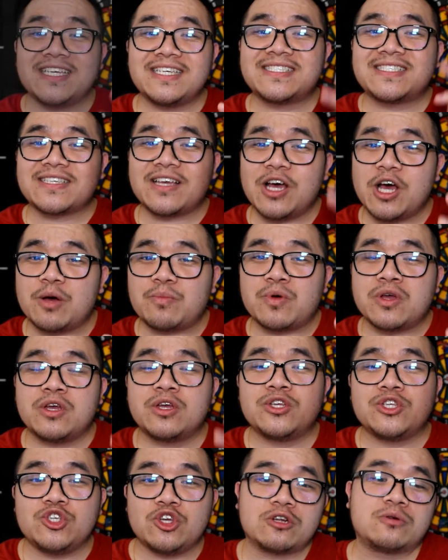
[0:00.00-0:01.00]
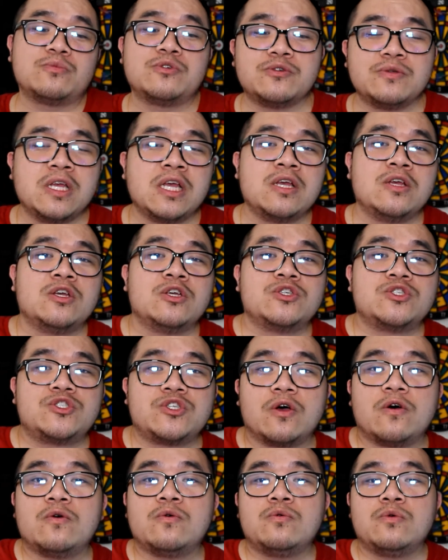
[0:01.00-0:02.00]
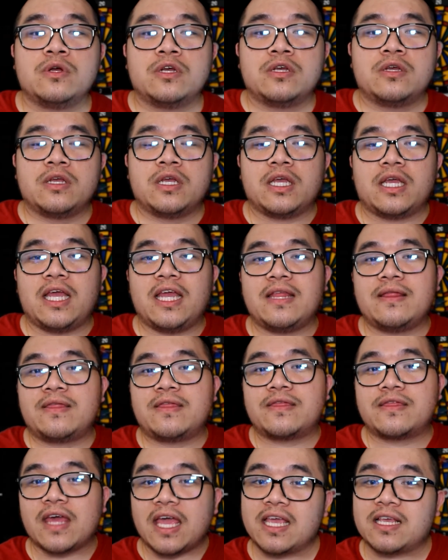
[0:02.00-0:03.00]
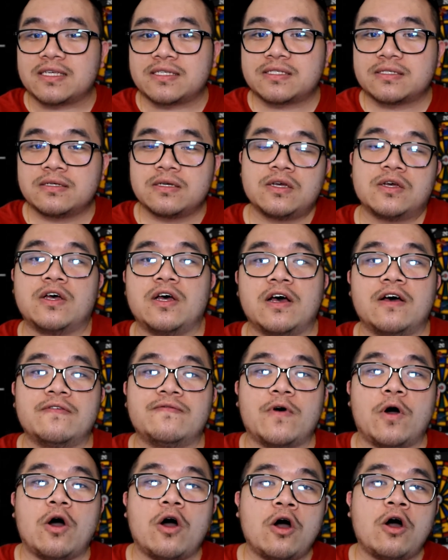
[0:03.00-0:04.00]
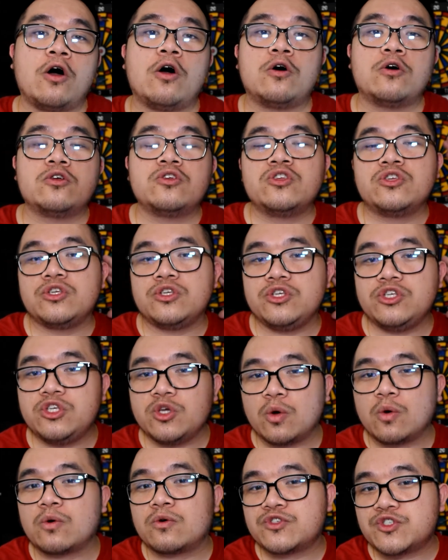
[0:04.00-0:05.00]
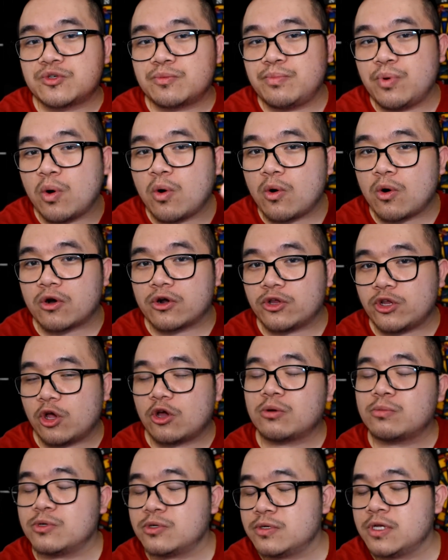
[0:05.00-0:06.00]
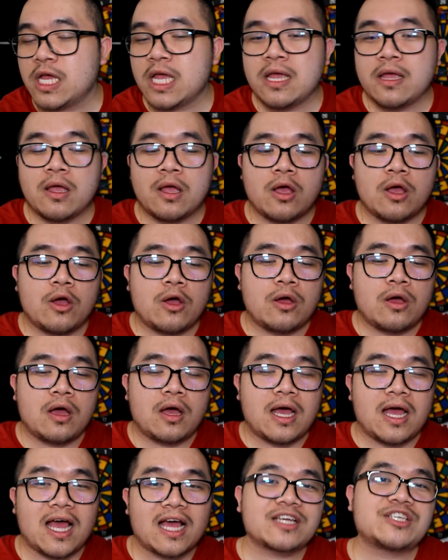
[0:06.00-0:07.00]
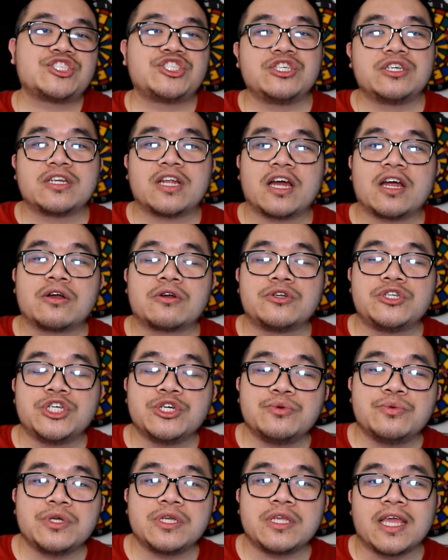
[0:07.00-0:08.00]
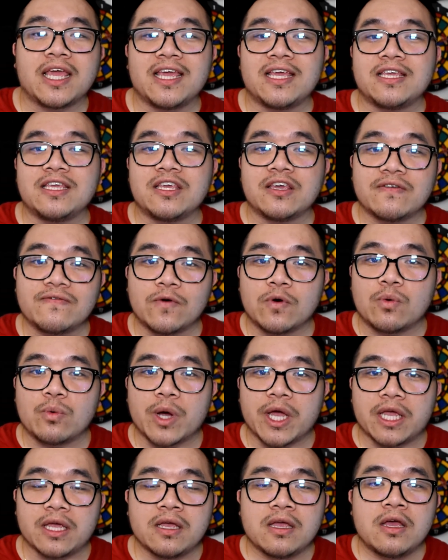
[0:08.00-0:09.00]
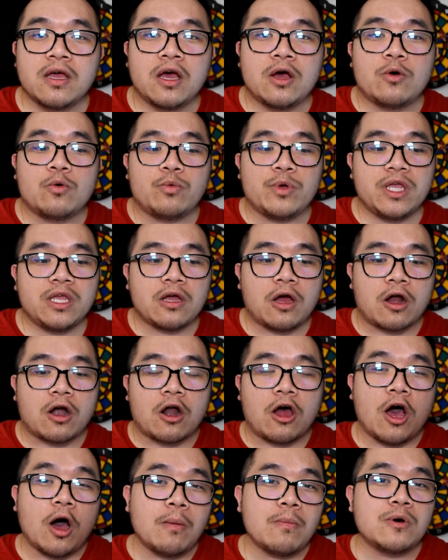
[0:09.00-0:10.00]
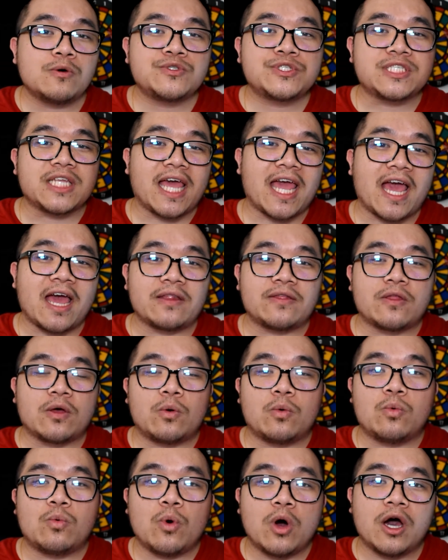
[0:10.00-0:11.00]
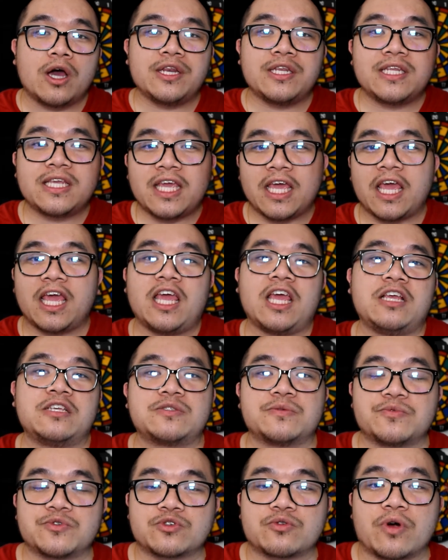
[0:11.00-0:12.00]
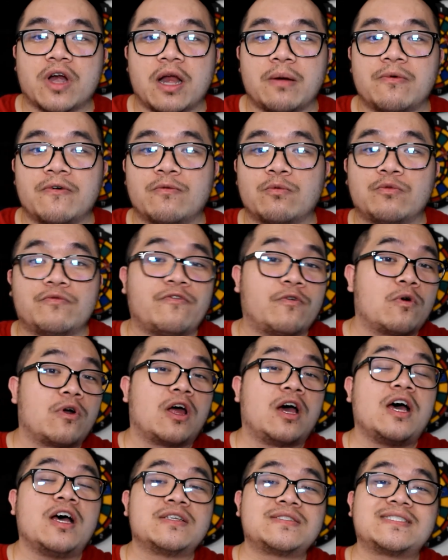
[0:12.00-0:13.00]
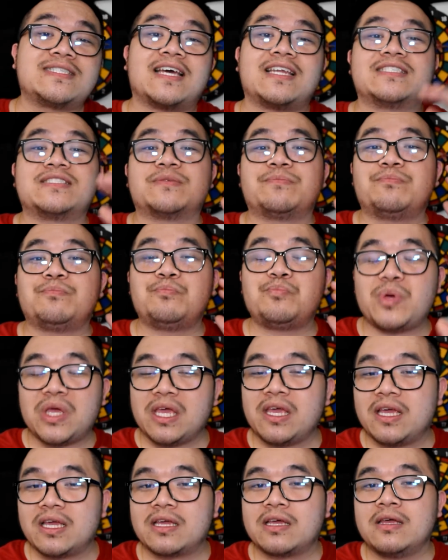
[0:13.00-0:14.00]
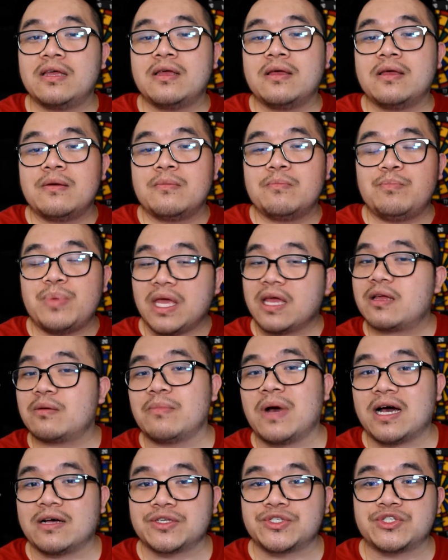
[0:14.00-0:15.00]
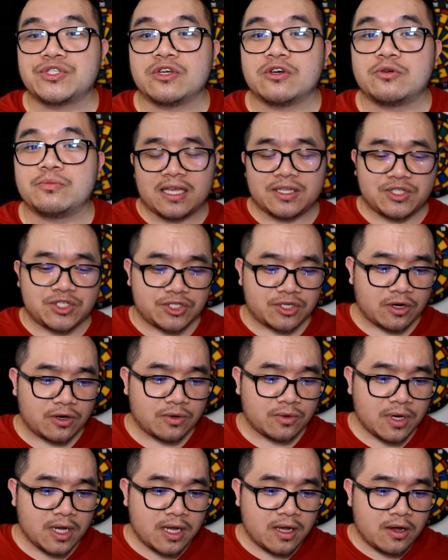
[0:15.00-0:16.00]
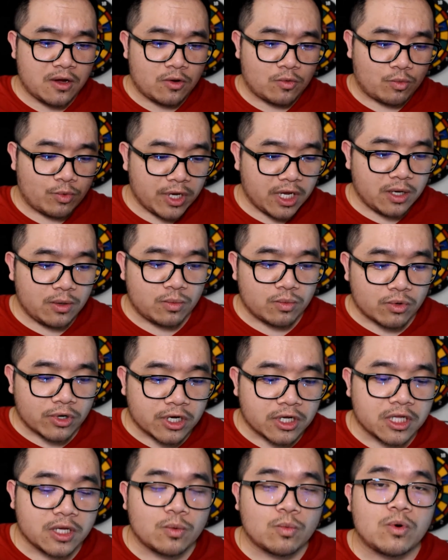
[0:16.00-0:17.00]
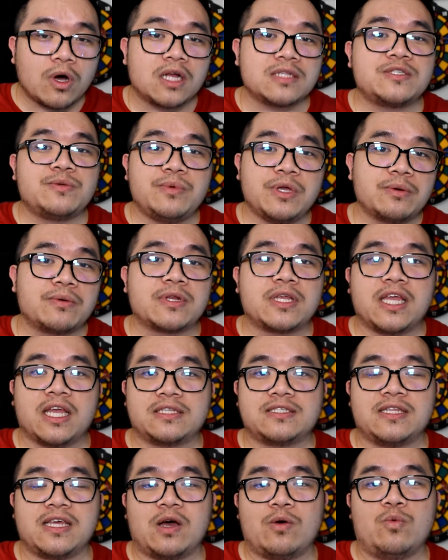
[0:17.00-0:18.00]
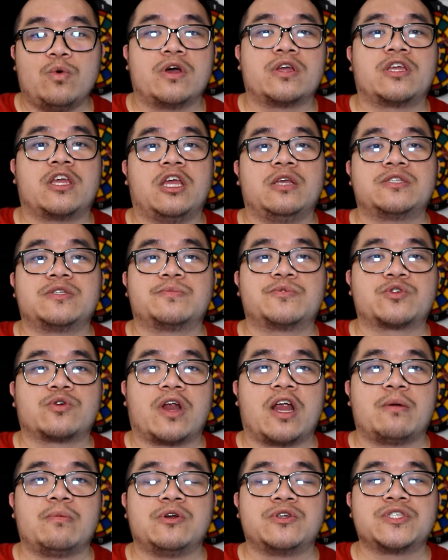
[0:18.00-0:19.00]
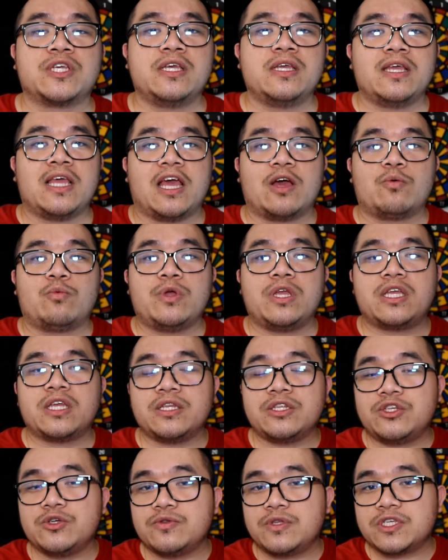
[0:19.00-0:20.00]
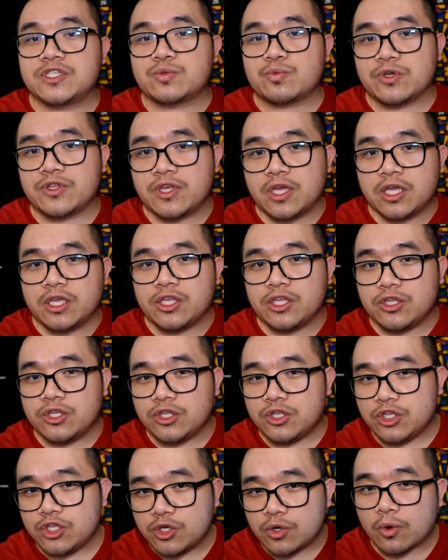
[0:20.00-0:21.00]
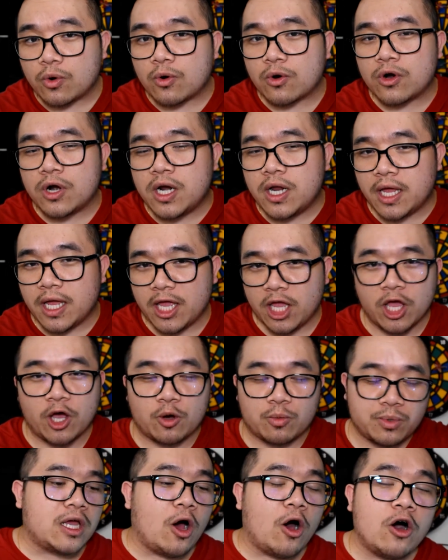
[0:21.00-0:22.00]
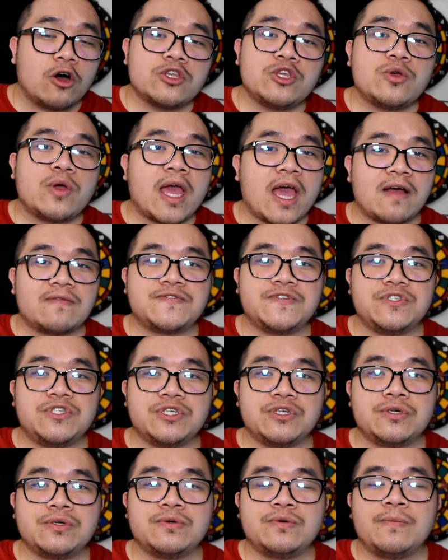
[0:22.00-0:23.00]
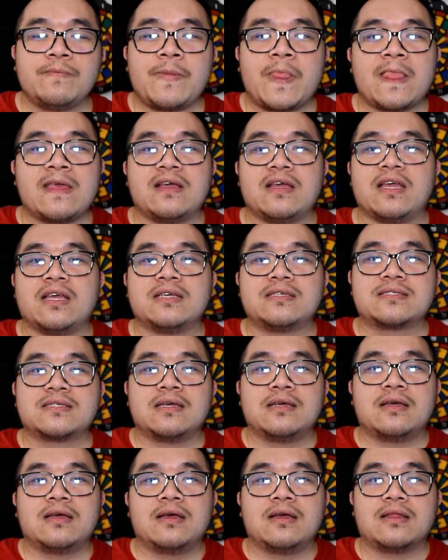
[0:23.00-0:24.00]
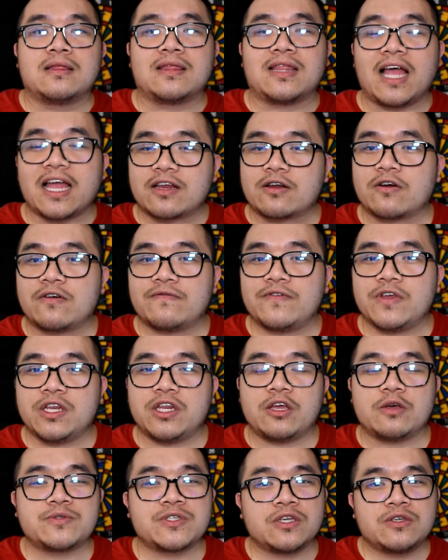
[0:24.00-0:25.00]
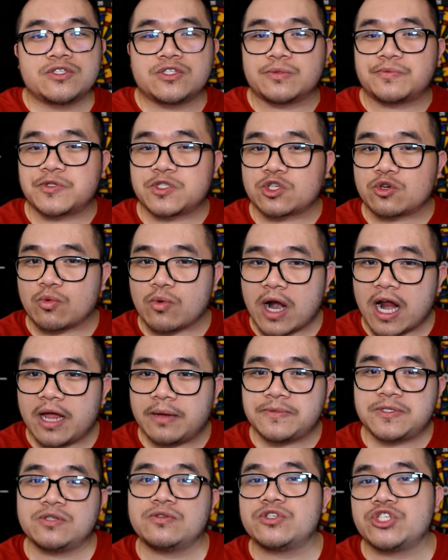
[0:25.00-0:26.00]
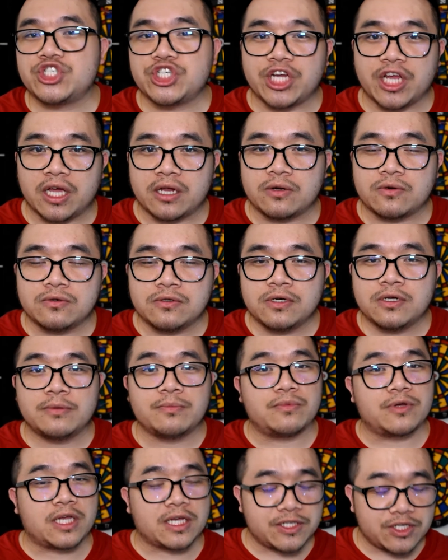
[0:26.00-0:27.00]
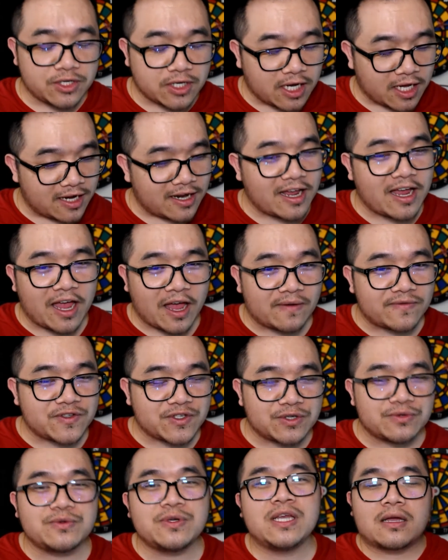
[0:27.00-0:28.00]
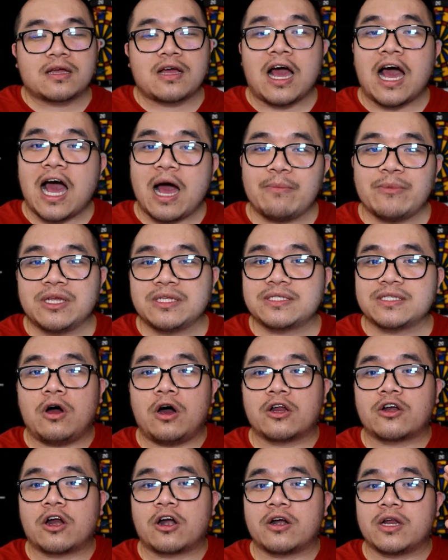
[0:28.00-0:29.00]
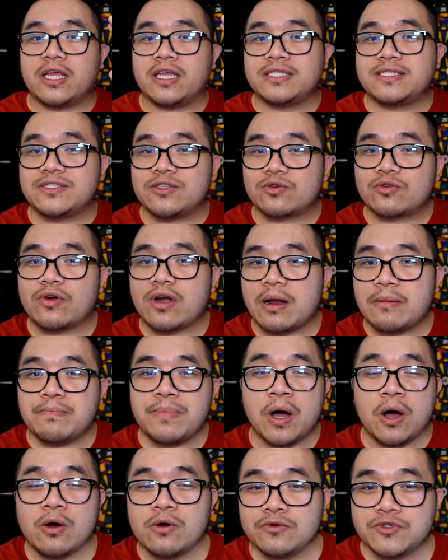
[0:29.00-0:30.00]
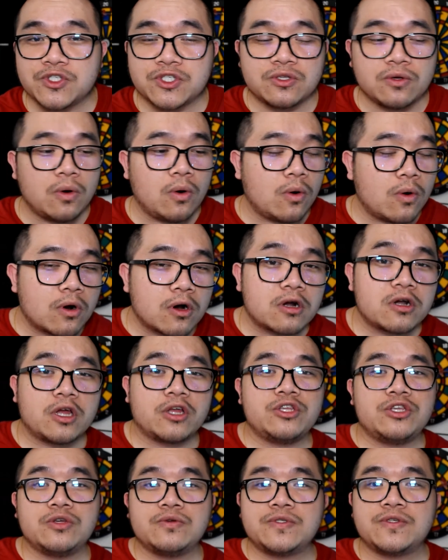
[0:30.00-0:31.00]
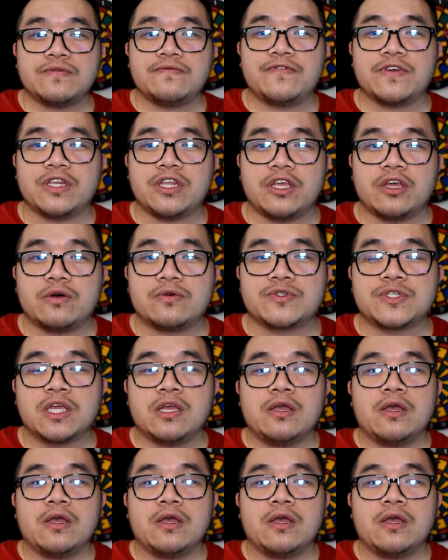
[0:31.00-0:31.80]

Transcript: is up, Yorumu? So, in thanks of all your support, Yorumu, Akashi and I are doing a giveaway. We are almost at the 1K subscriber. For us, that is a big, big milestone. And so, we really want to be able to get to that 1K subscribers, and we can do this with your help. All you have to do is like our videos, subscribe to the channel because you kind of have to, comment on our Instagram posts or on our YouTube videos,